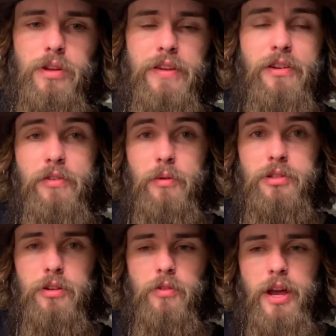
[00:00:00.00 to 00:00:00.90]
even if it was
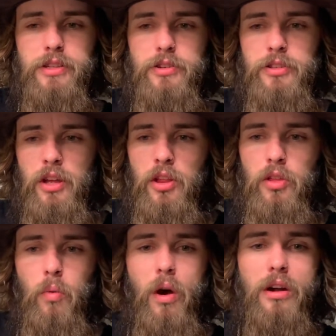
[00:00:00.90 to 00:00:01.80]
on risers,
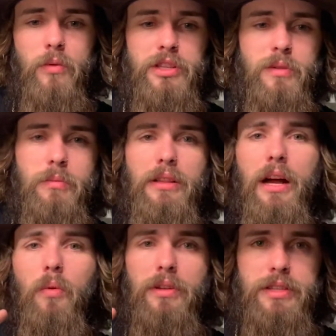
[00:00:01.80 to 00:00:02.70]
the water would spill
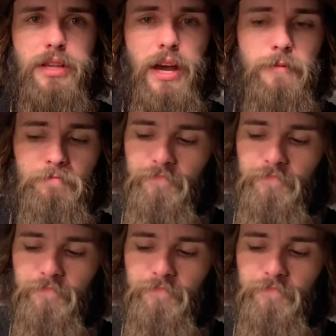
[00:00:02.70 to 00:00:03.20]
out one side.